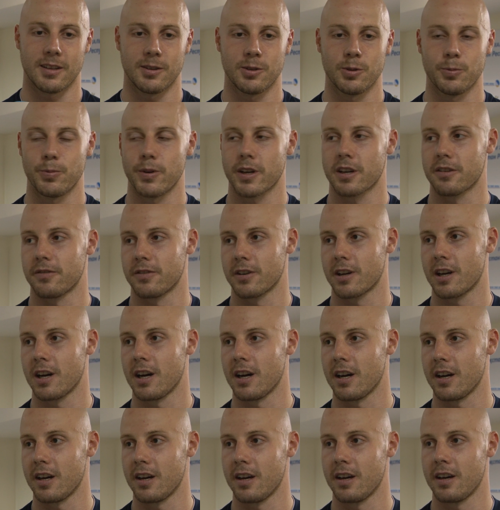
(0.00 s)
too big of a
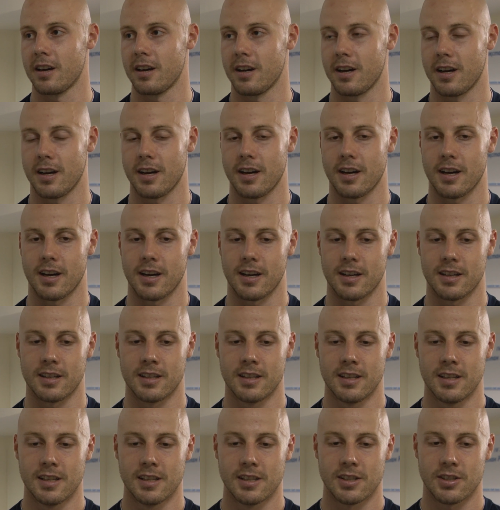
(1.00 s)
guy,
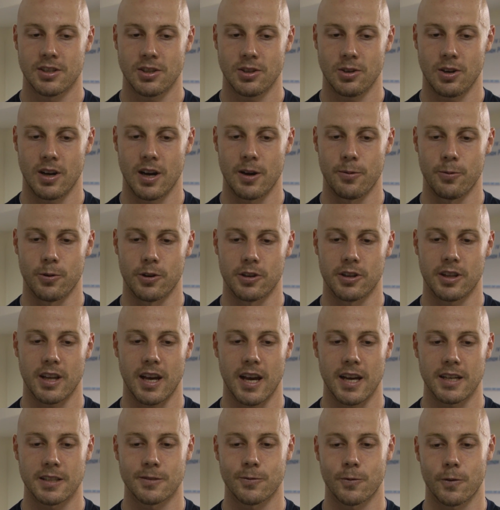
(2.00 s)
so I won't
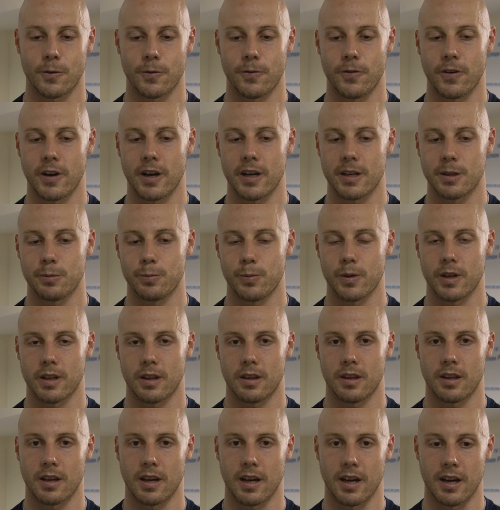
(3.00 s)
ask for fight. But
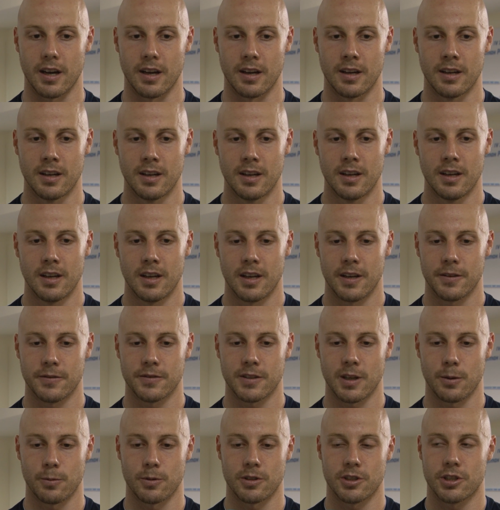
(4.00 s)
if
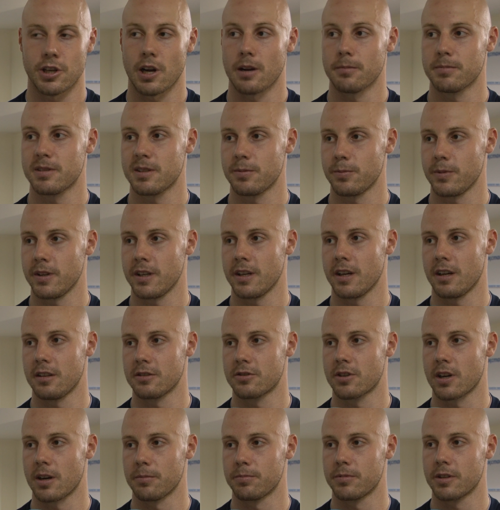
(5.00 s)
someone jumps me, I'll
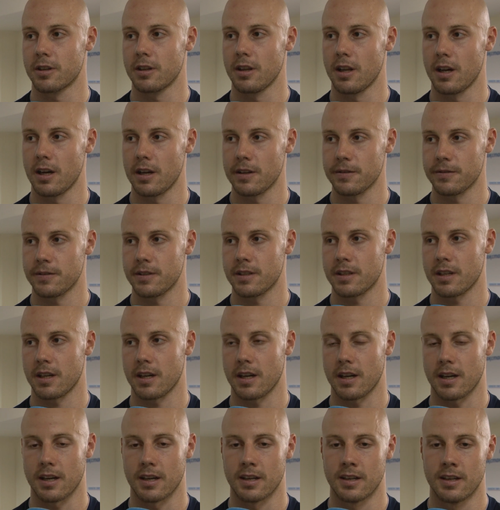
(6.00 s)
drop the gloves
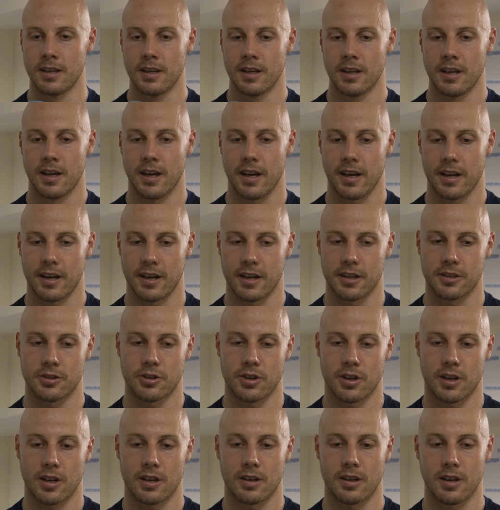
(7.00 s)
and I
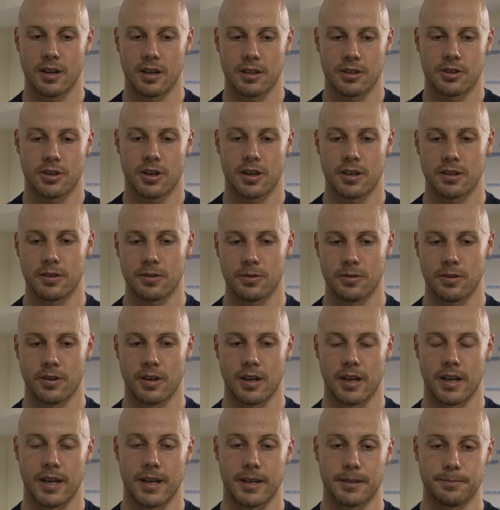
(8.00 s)
try
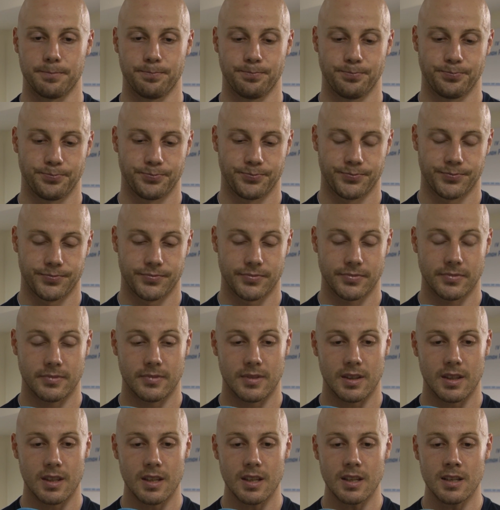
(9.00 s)
to
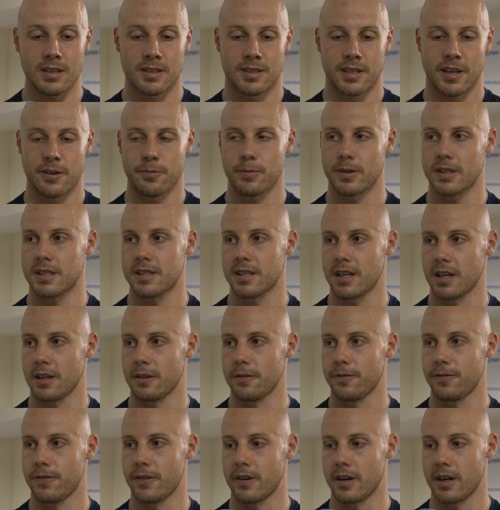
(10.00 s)
save
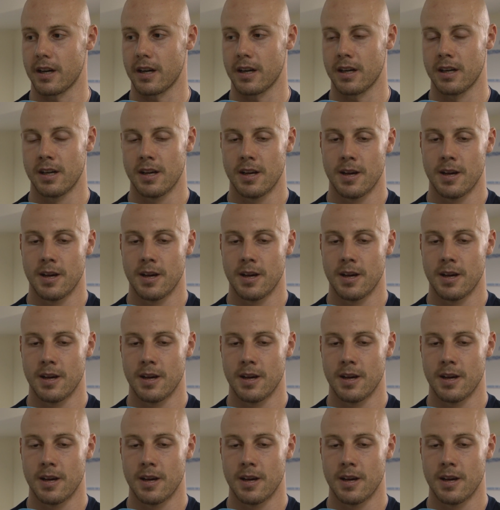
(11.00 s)
myself. I